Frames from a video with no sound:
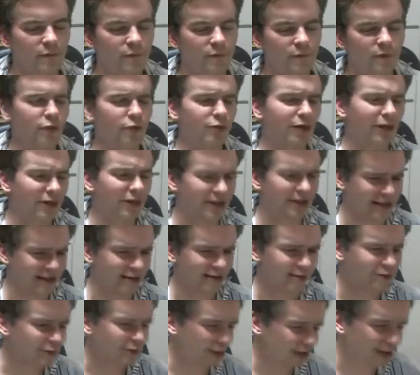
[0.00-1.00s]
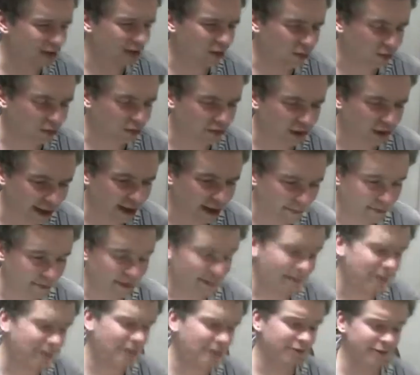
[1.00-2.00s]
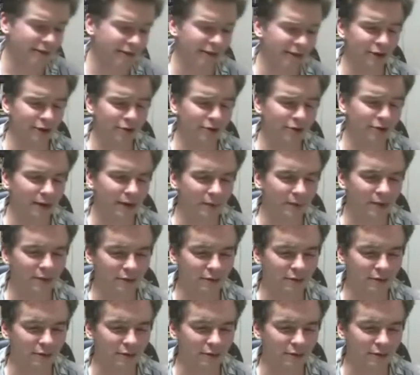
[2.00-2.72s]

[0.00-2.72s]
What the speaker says: relatively no crime. I mean, there's a lot of crime.